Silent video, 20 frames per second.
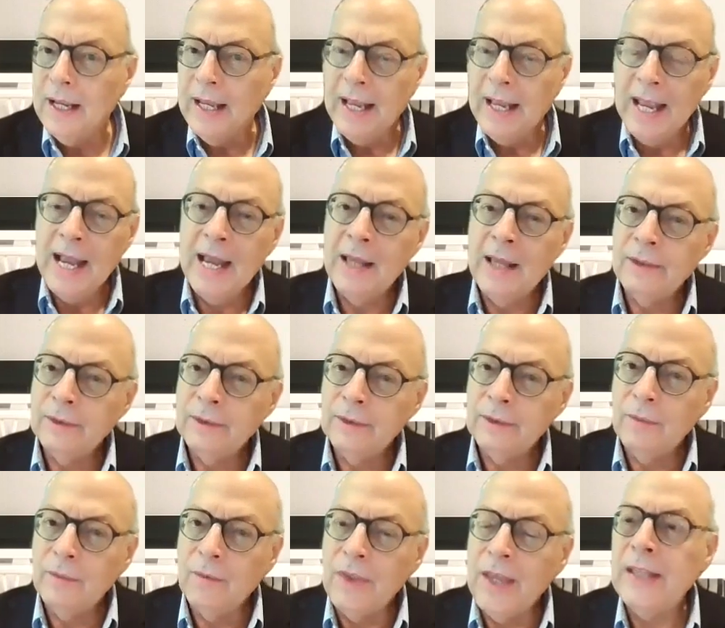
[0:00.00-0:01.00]
and
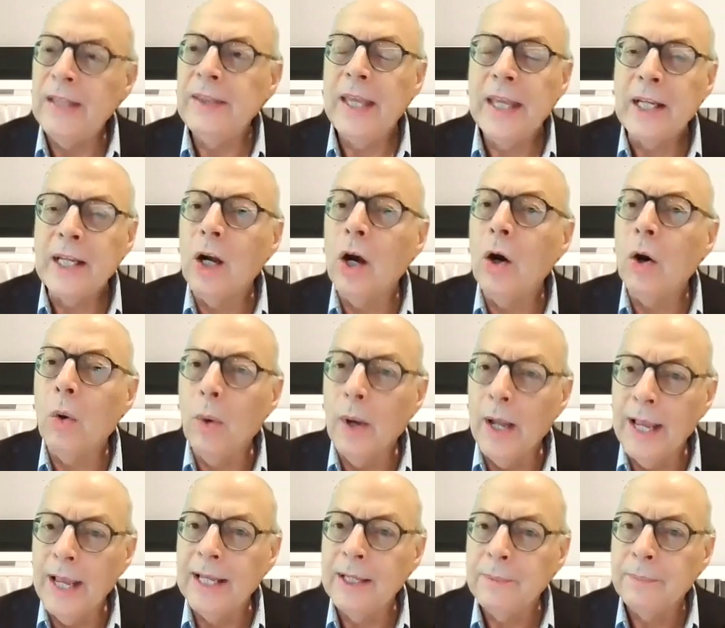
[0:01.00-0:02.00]
then they go
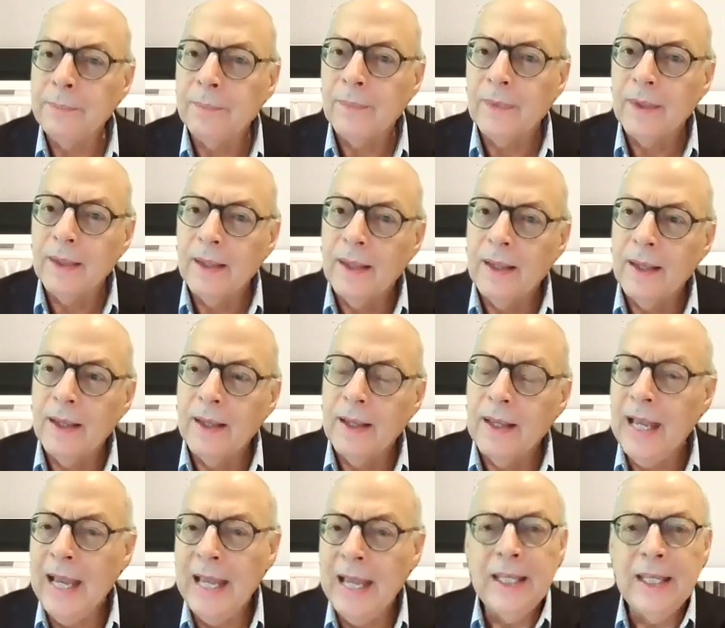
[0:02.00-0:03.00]
away.
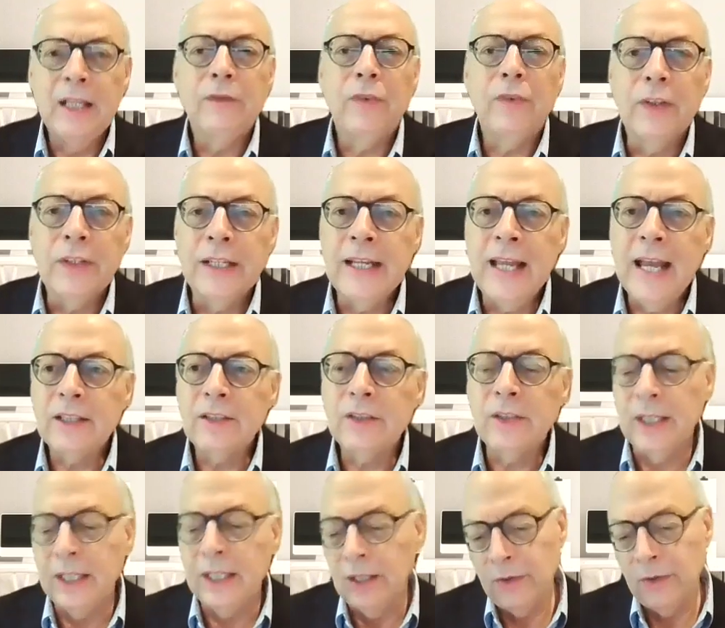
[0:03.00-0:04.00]
And then for the next
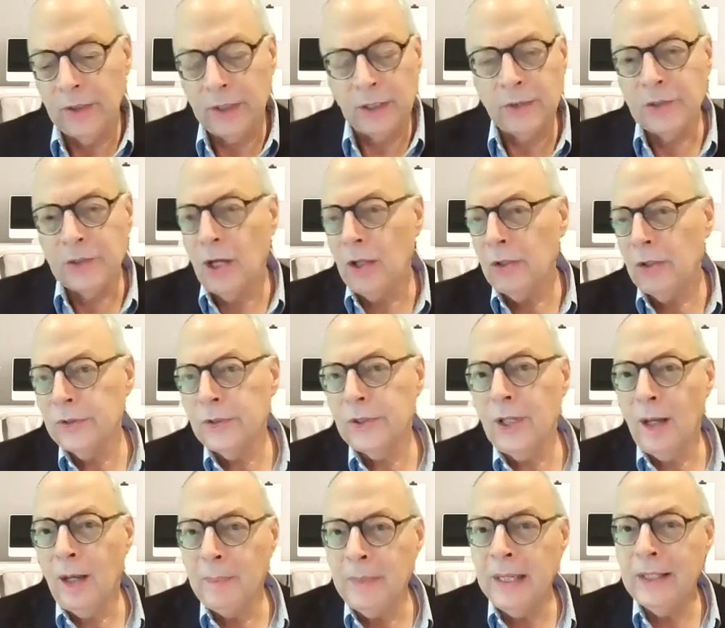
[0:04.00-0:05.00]
deal, the consultants
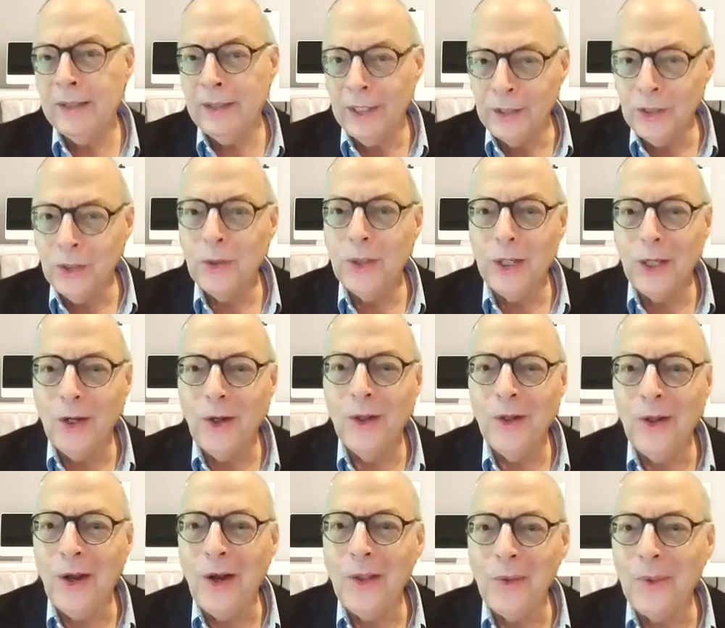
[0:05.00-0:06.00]
come in, they do
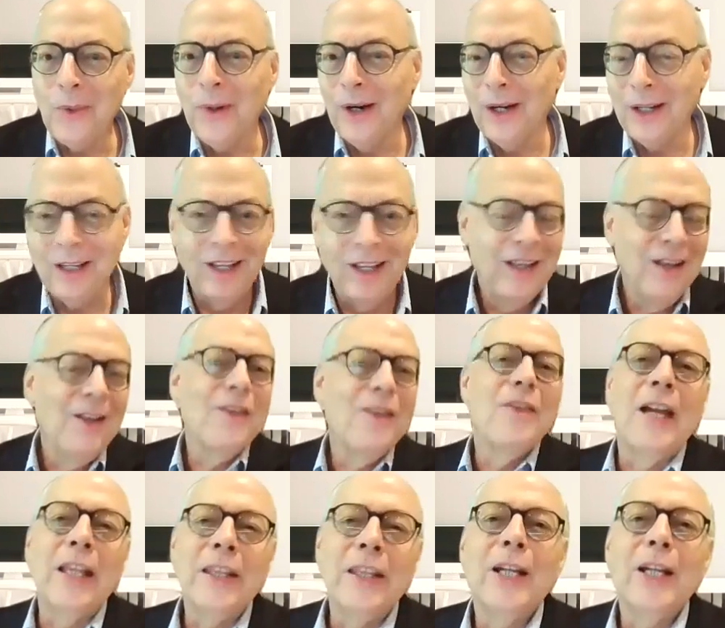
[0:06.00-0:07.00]
all the work,
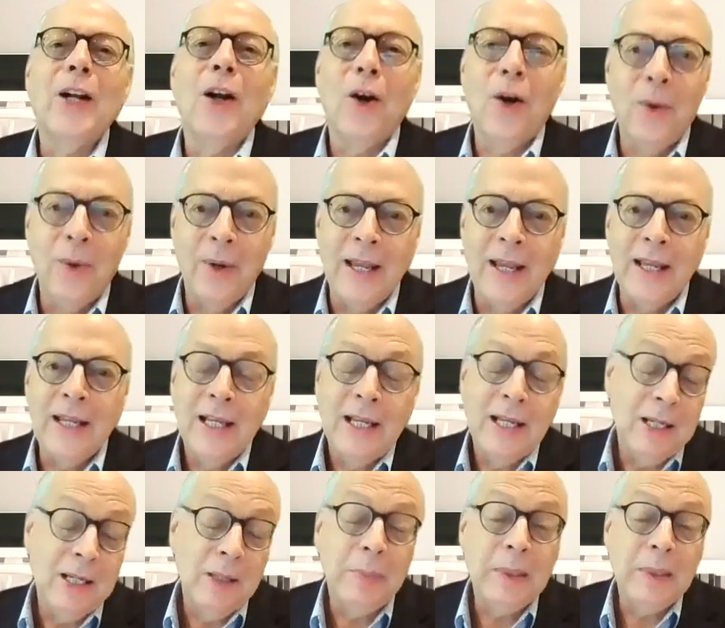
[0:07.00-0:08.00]
then they go away.
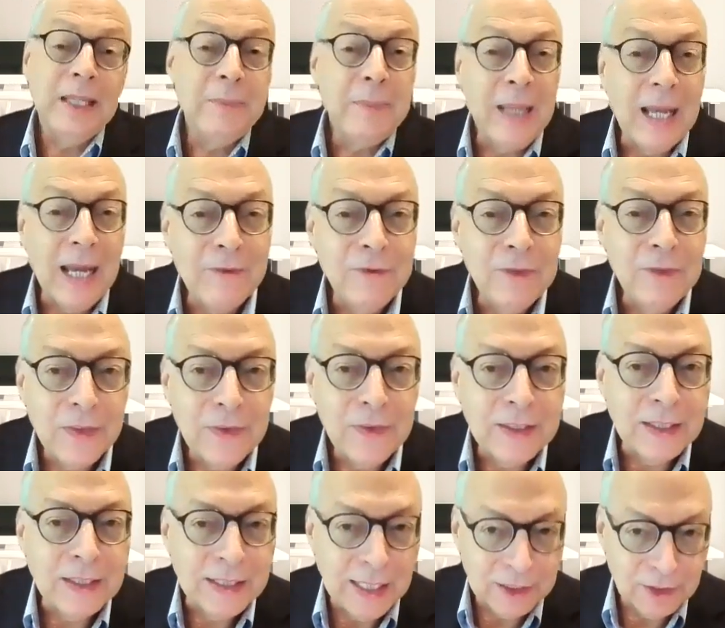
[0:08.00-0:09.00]
Believe me, I have nothing
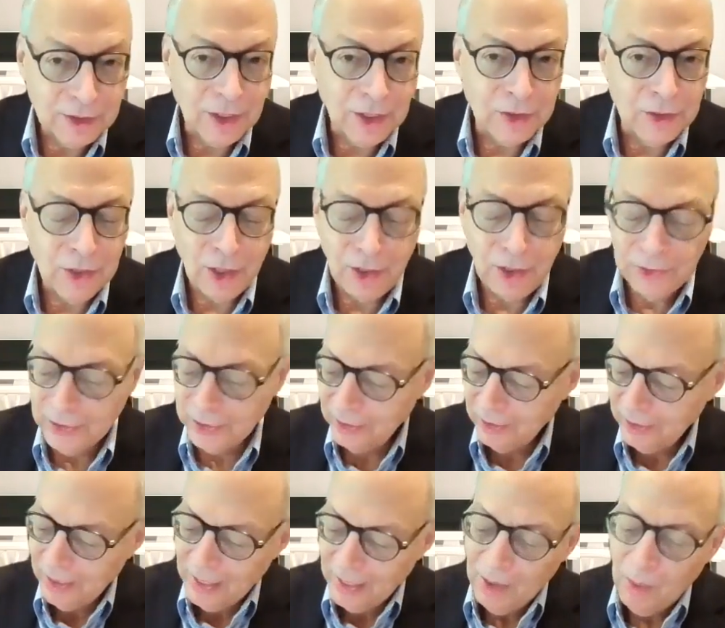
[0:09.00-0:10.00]
against consulting,
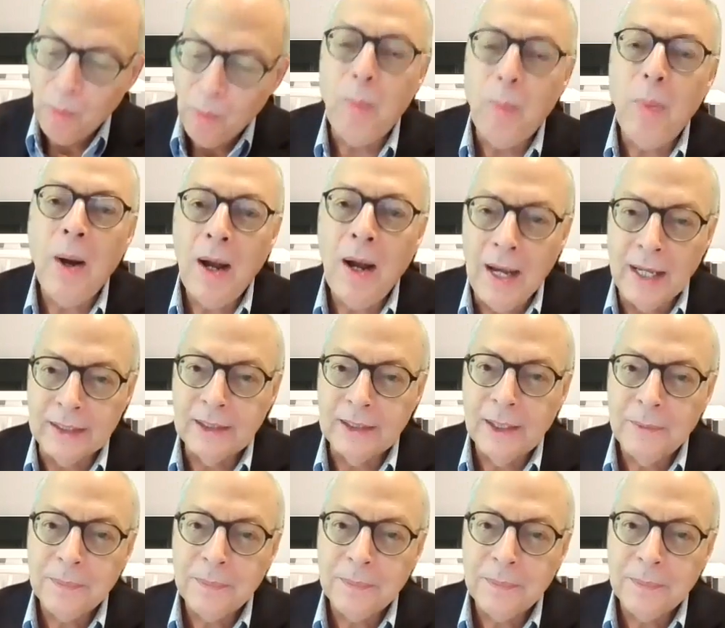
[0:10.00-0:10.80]
but